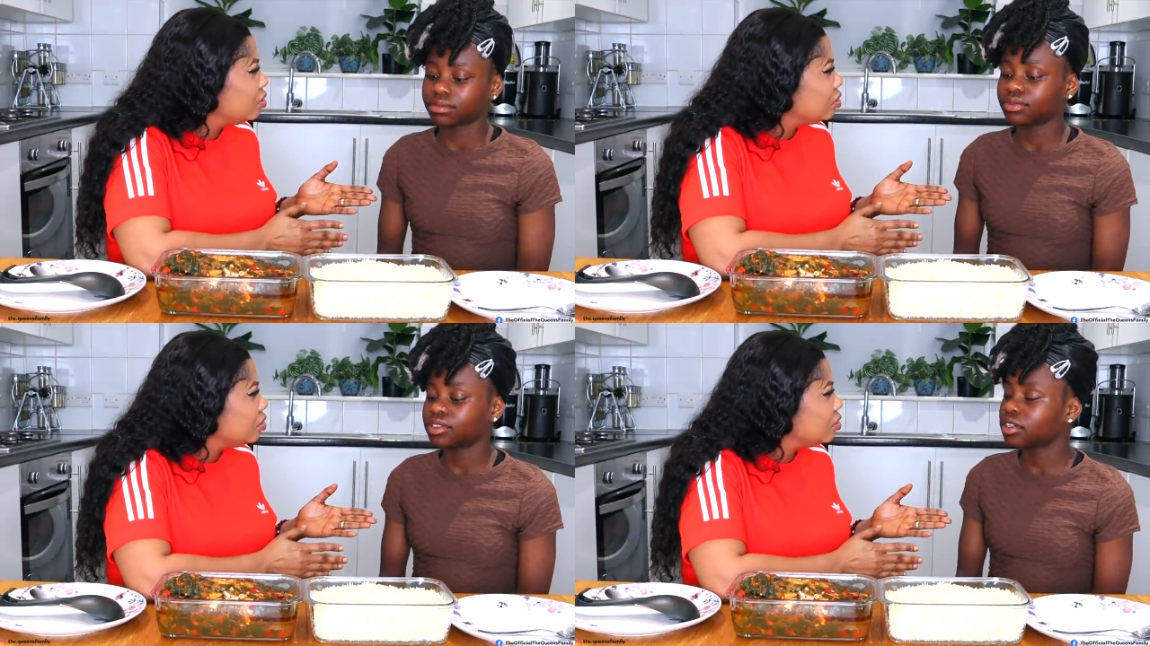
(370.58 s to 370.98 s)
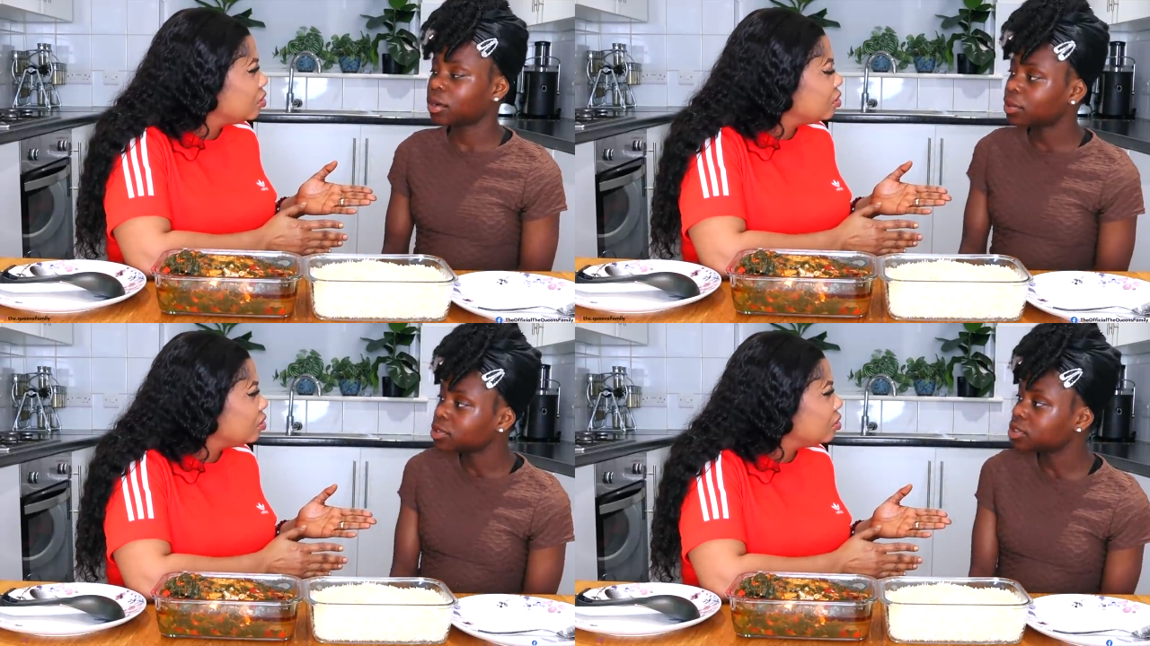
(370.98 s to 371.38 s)
Speaker 1: Just
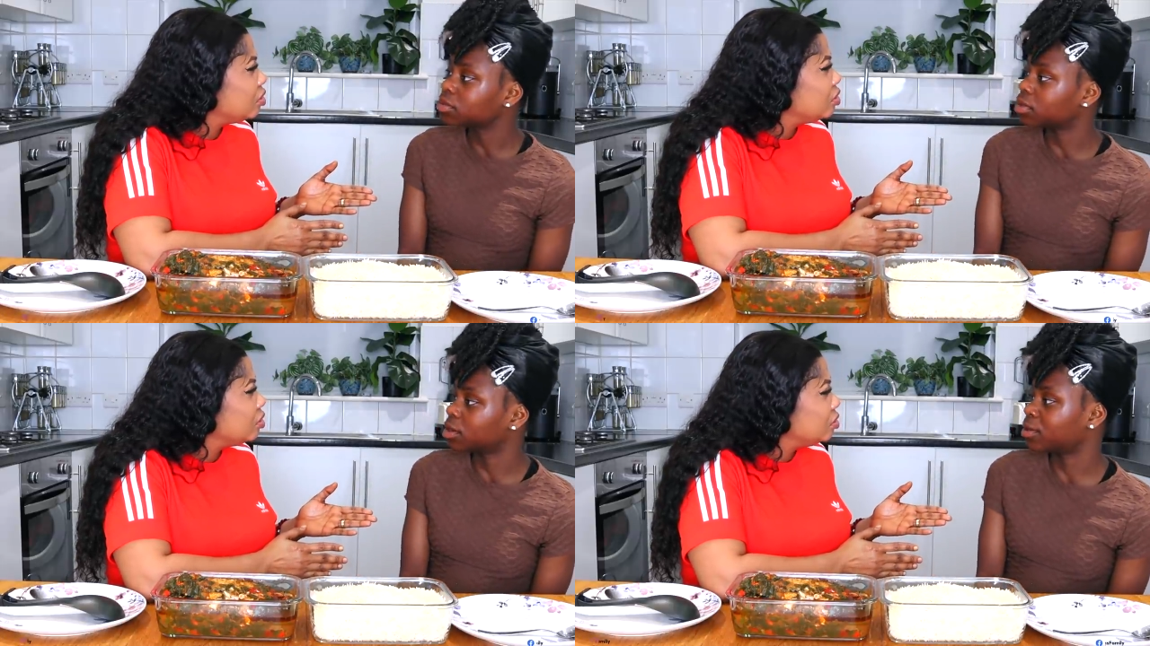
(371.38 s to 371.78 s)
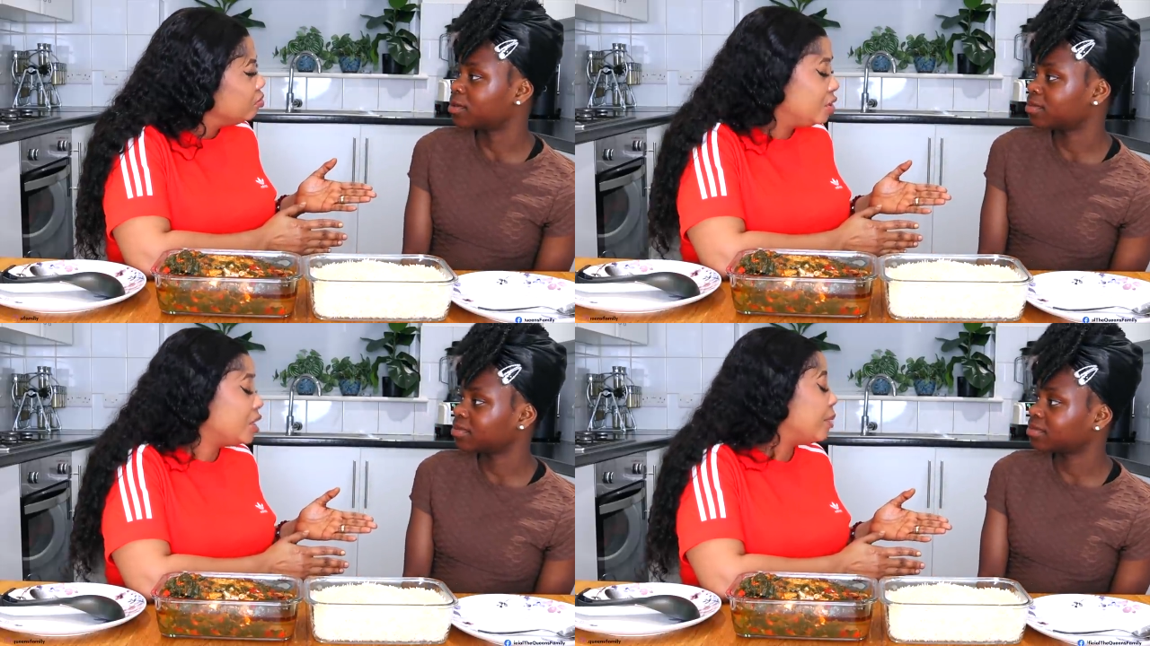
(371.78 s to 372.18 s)
helping you, Mom.
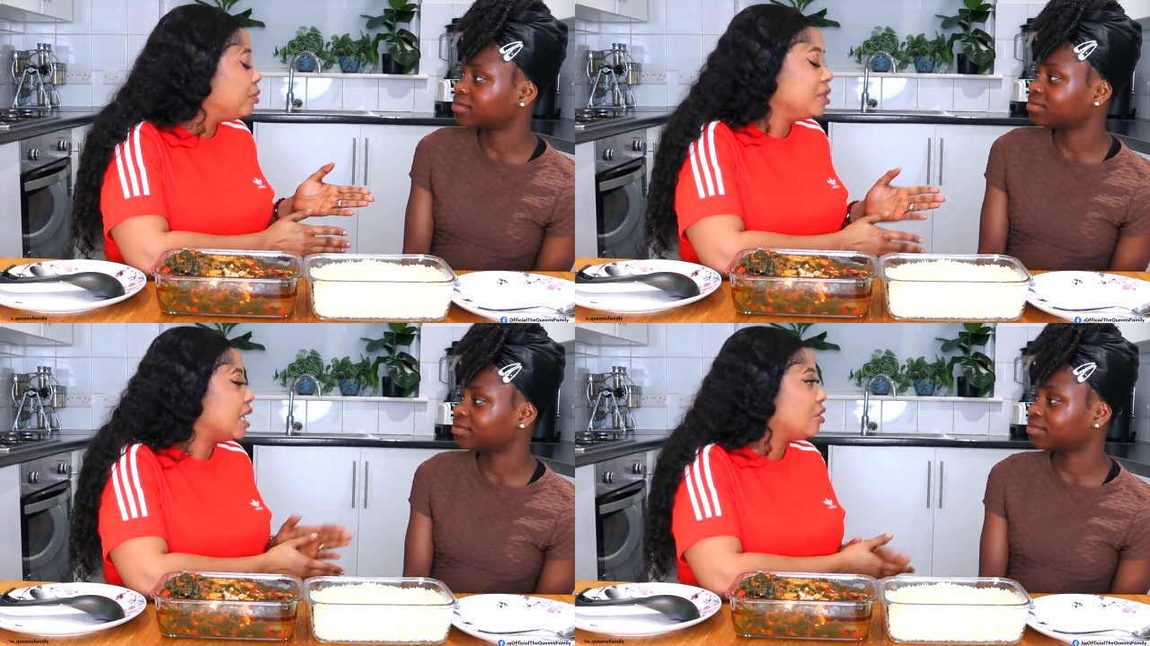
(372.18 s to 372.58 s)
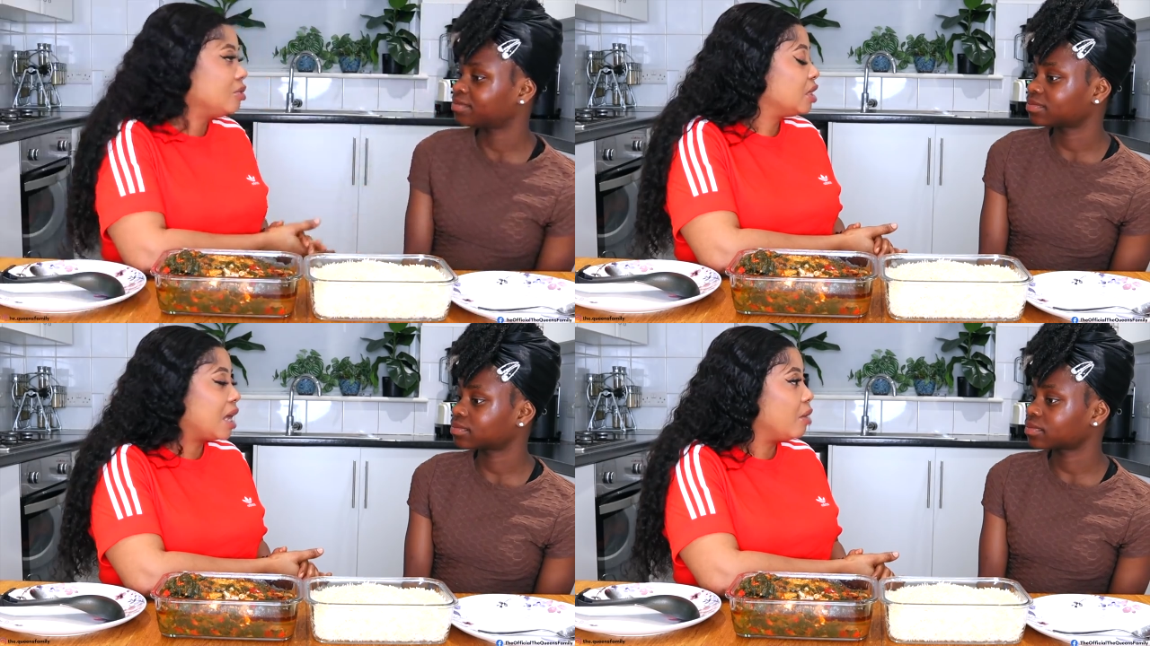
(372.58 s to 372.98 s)
Michelle,
Speaker 2: please, I don't
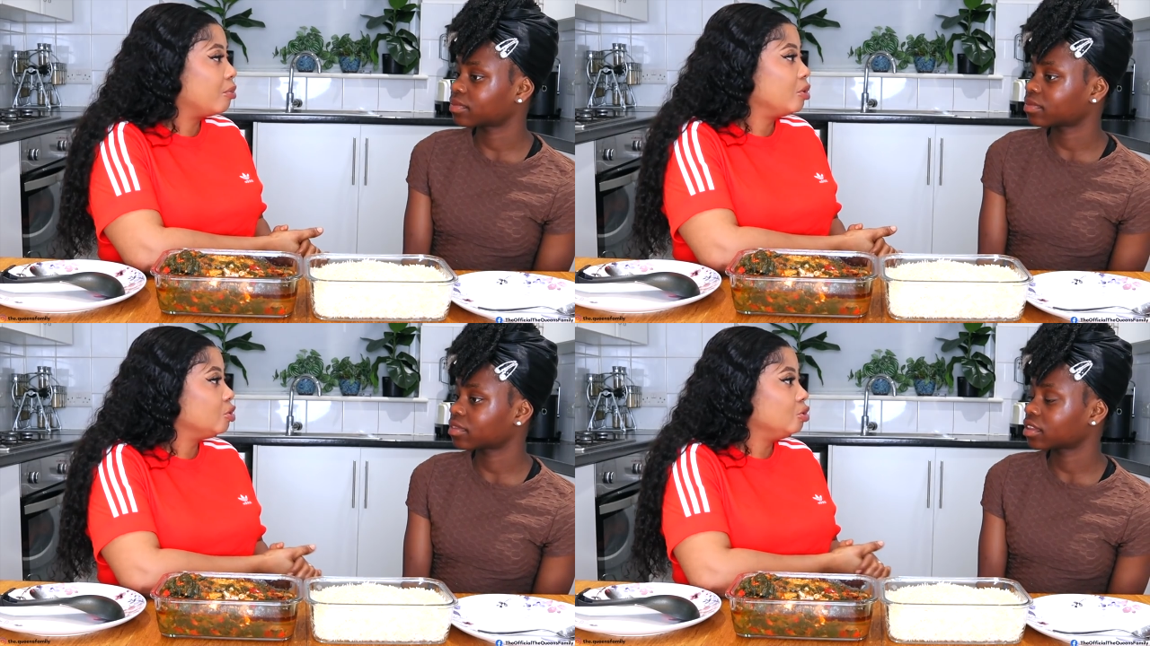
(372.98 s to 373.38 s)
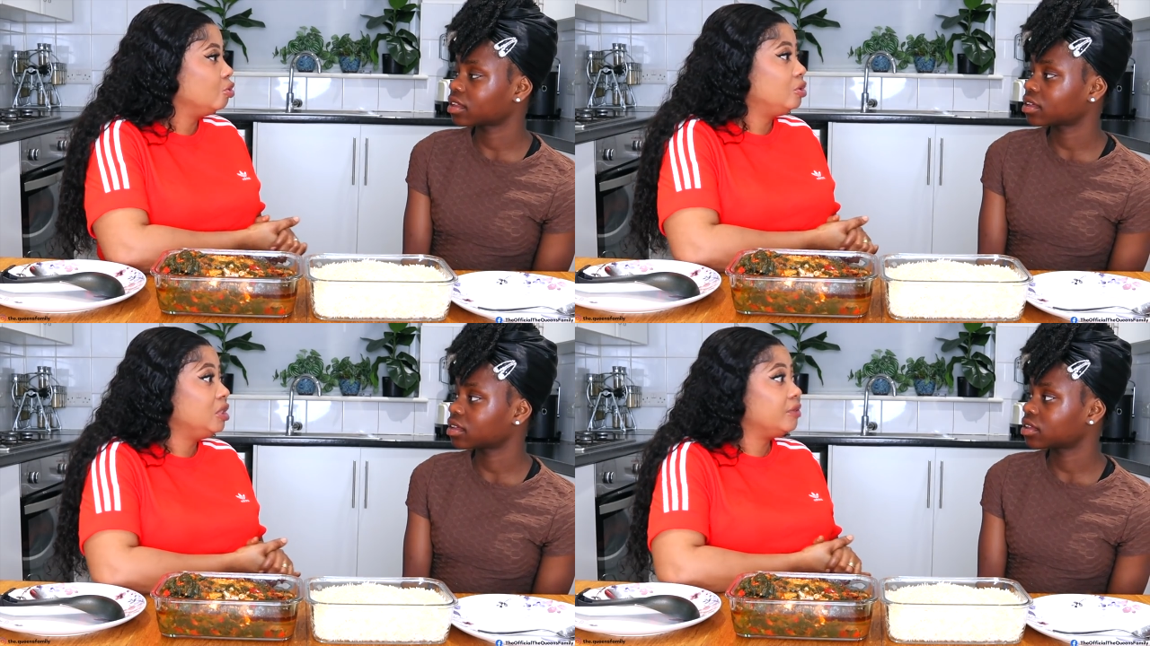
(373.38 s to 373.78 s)
think I'm going to do
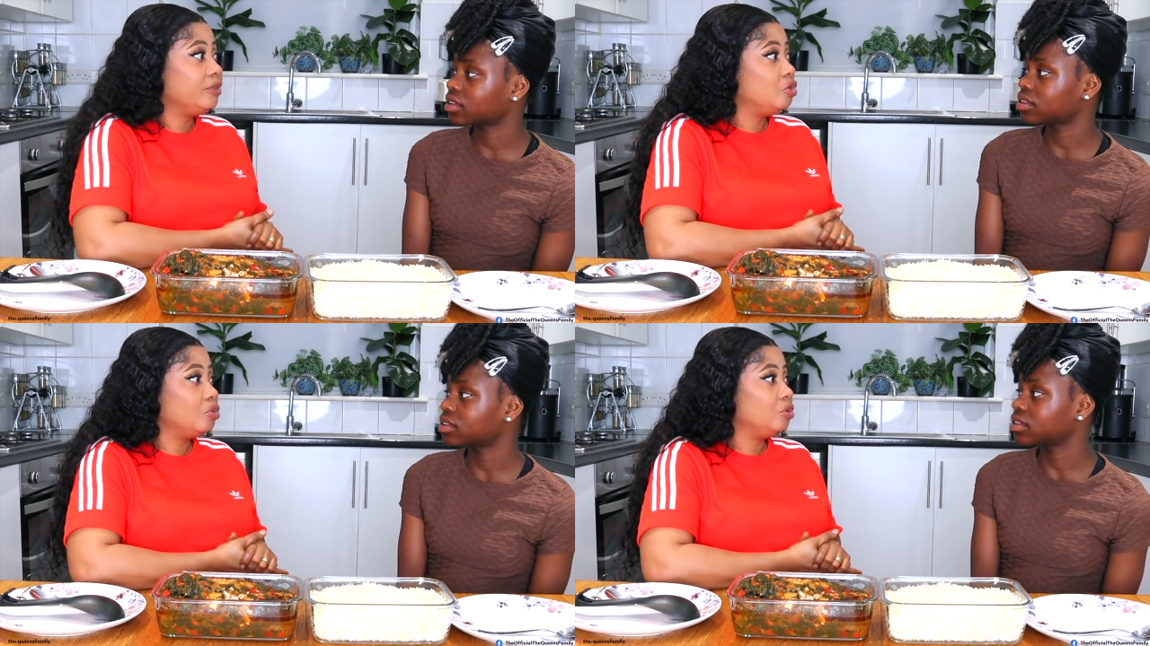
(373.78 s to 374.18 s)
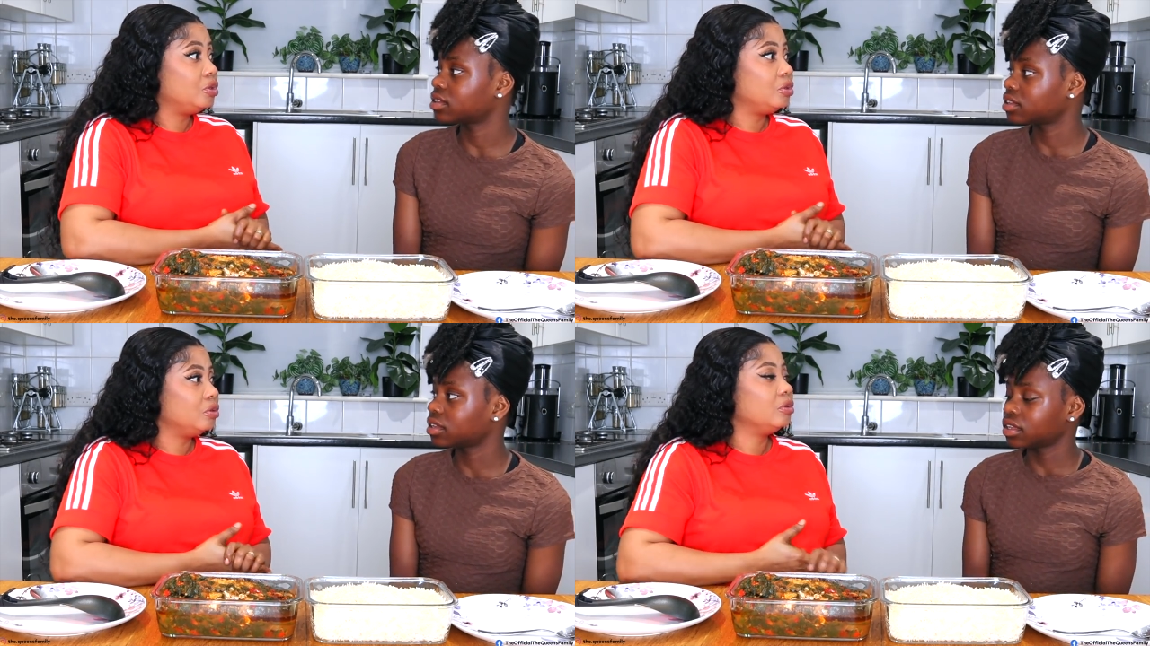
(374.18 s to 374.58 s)
this video with
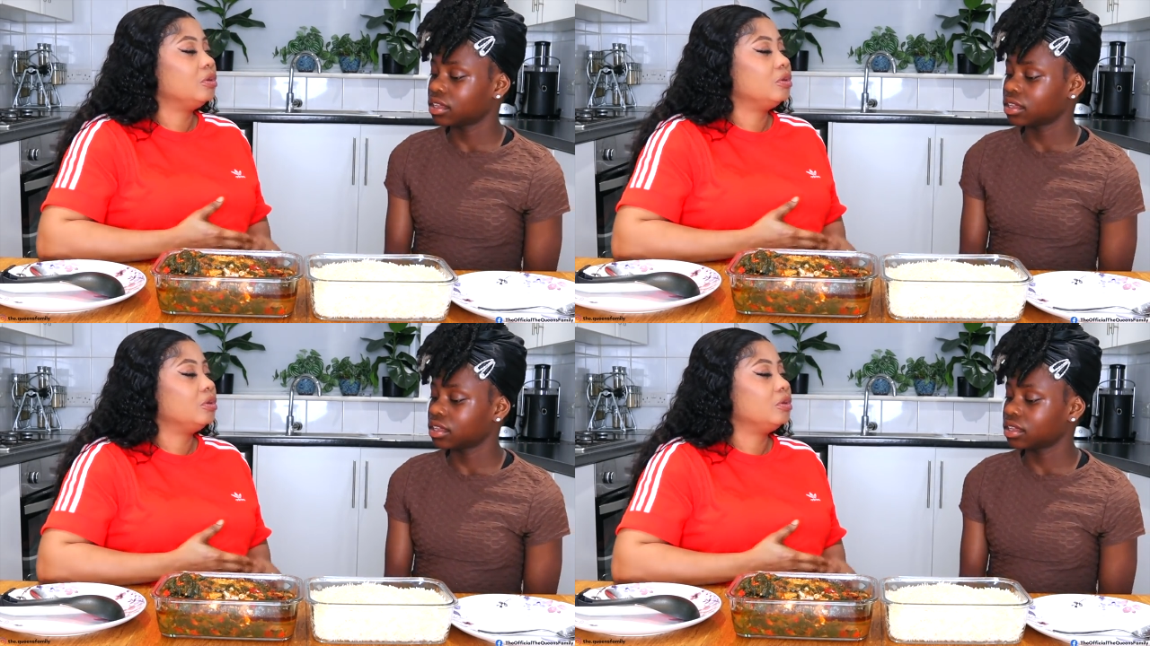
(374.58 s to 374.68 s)
you.